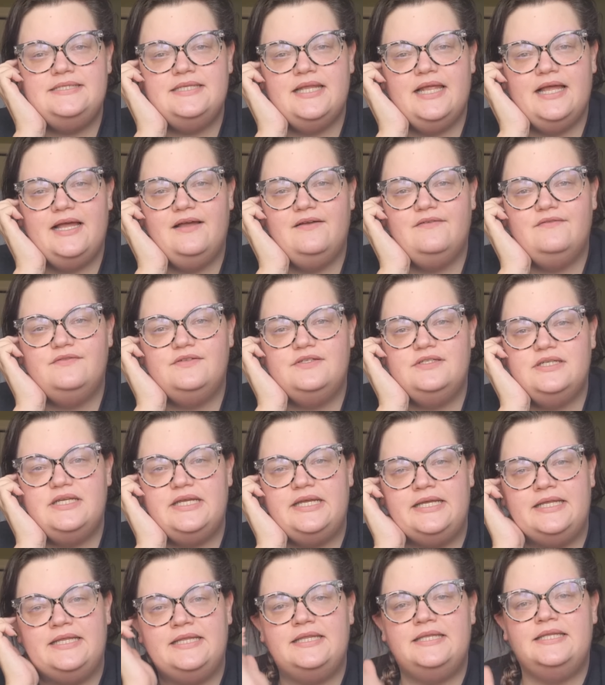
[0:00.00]
puppies left
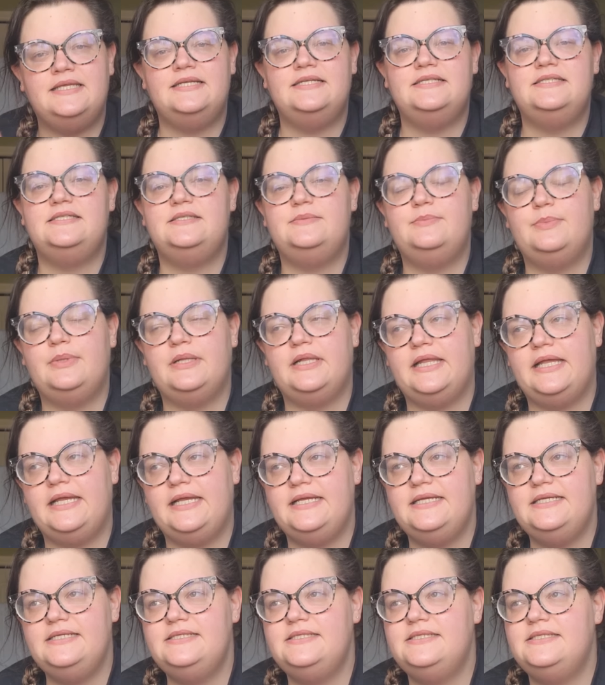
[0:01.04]
in this
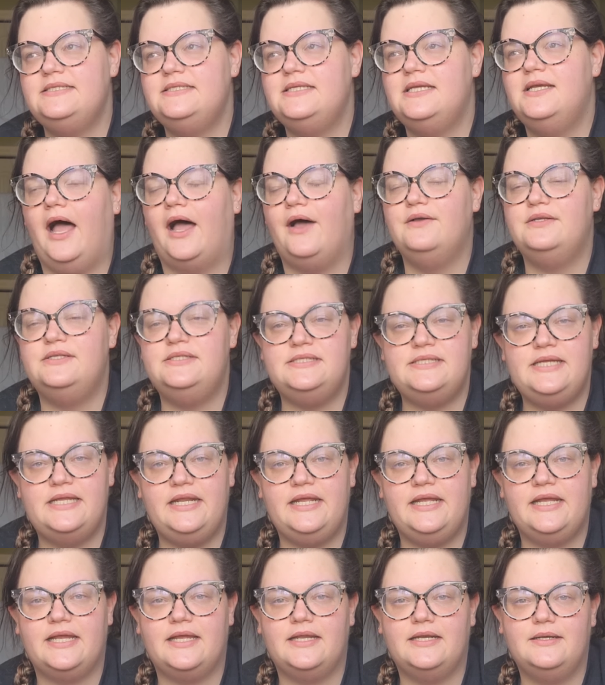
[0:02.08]
place, house
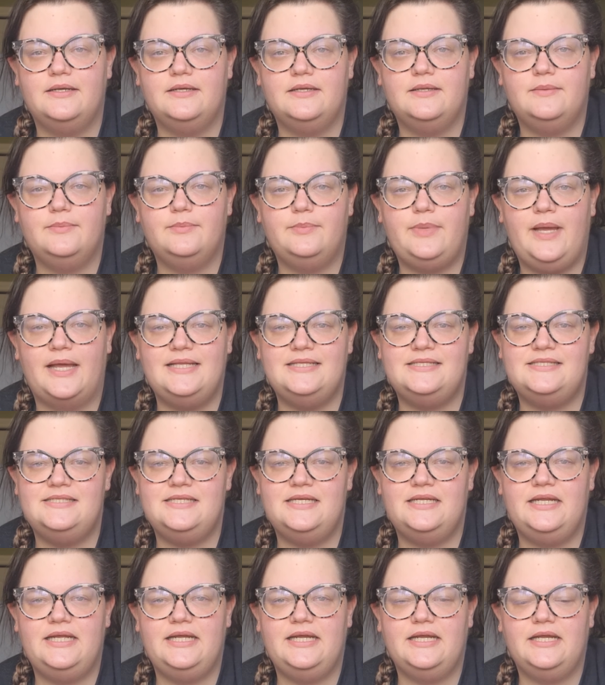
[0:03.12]
sitting and pet
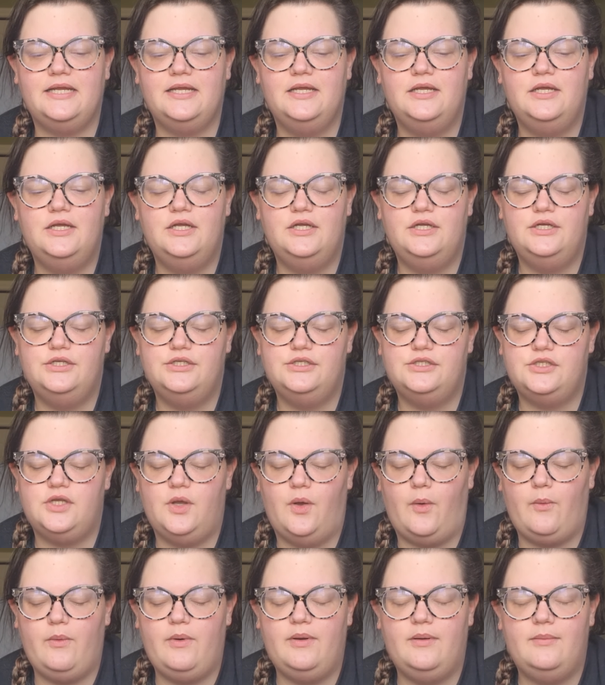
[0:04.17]
sitting. So
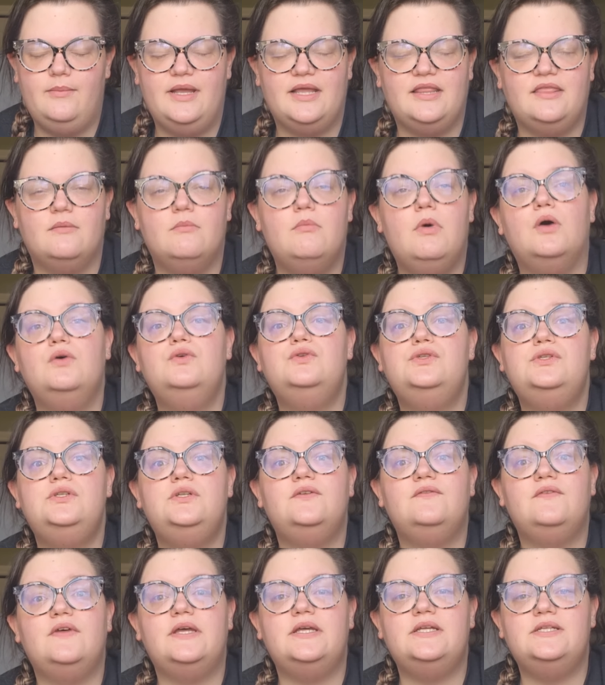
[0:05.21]
I want to make the most
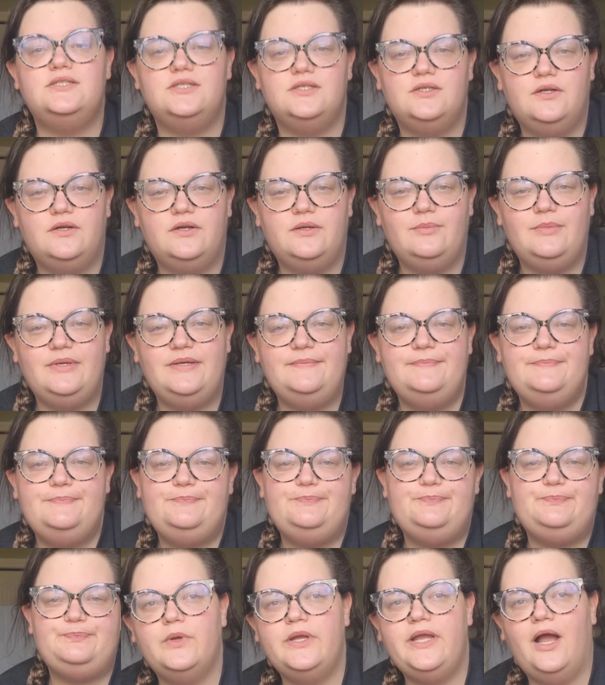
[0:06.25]
of it, do you know what I mean?
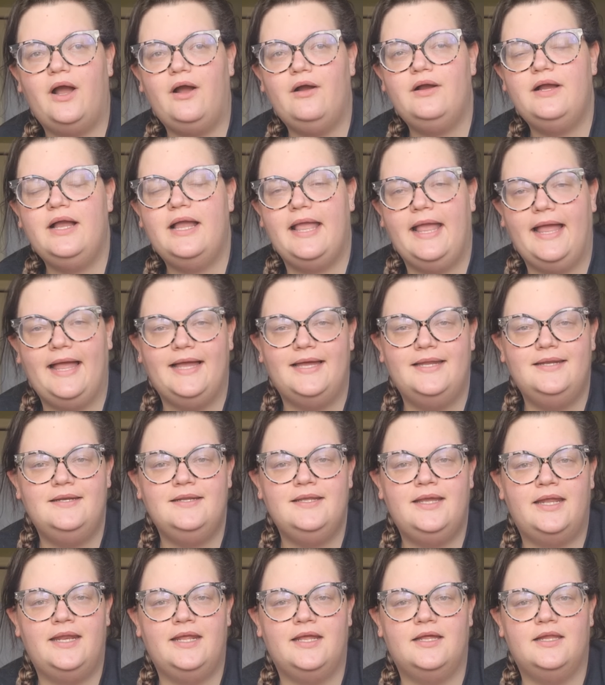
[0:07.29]
We are again
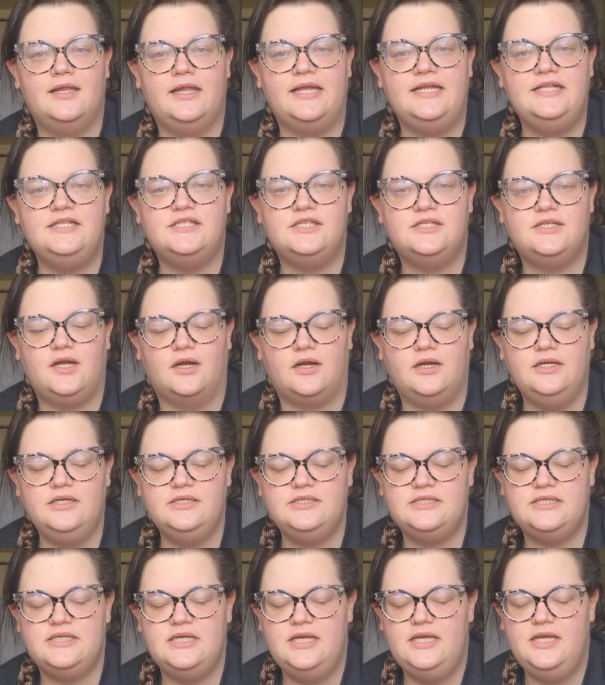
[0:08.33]
getting a late
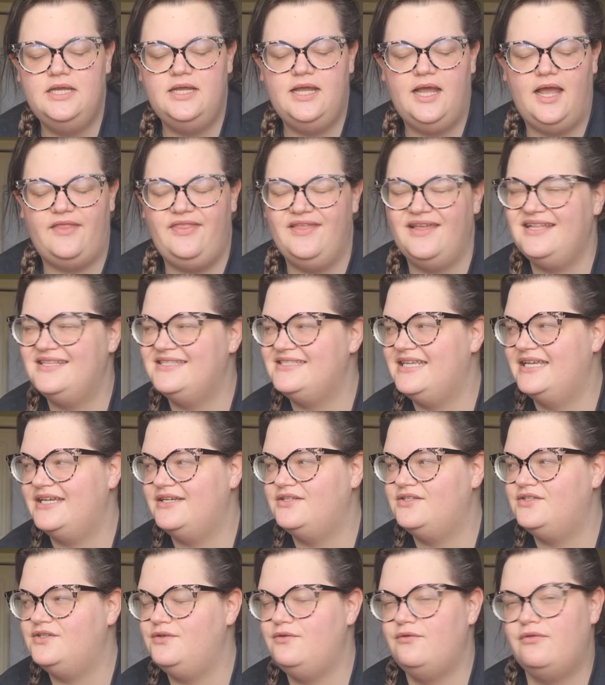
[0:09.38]
start. I think it's
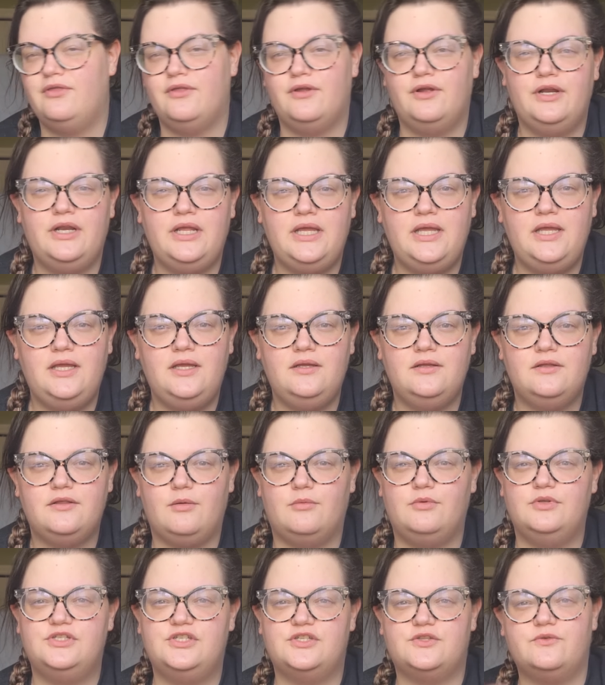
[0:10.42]
like 2.30,
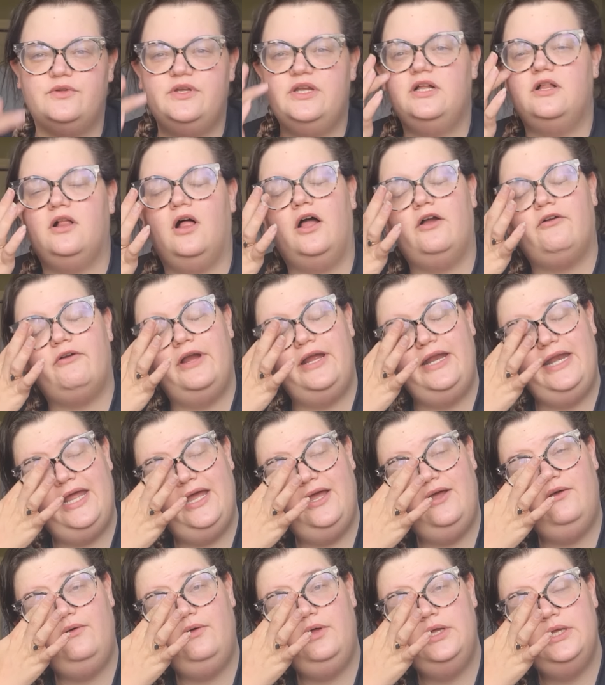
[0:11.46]
almost 3 o'clock right
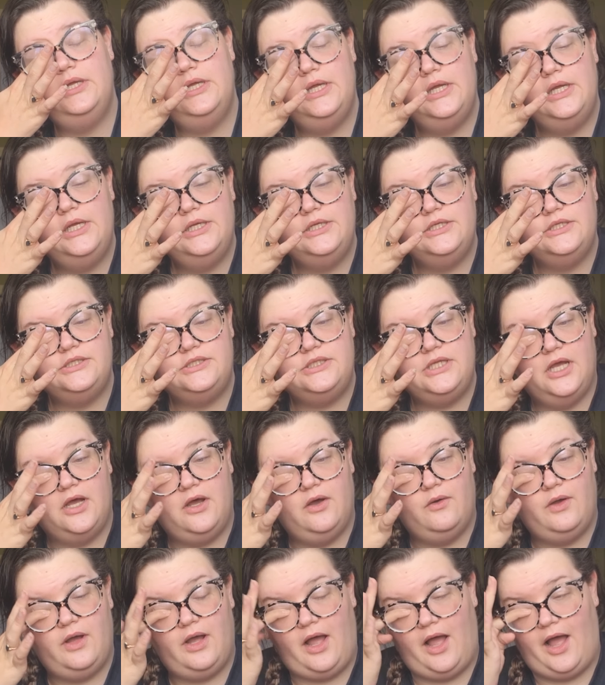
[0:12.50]
now.
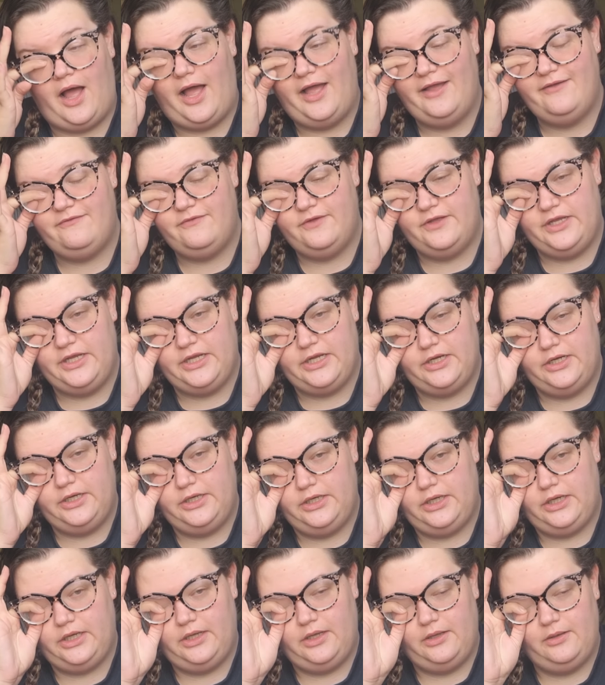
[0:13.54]
So I
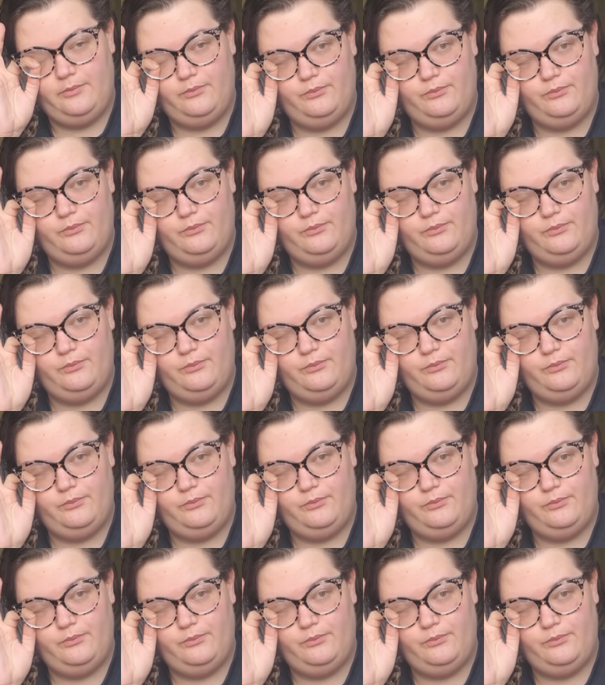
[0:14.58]
figured